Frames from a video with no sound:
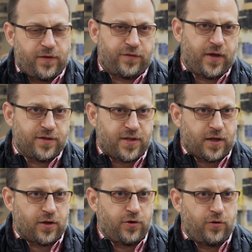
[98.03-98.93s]
this case,
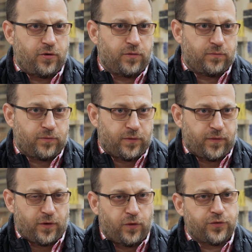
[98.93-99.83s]
that cocoon
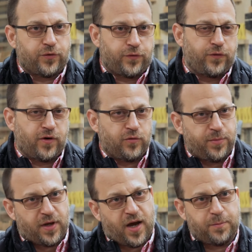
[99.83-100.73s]
that holds your foot would
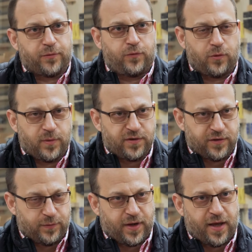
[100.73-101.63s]
be high performance.
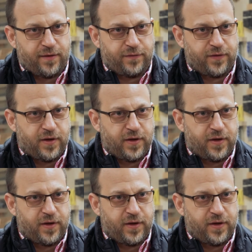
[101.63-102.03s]
It would have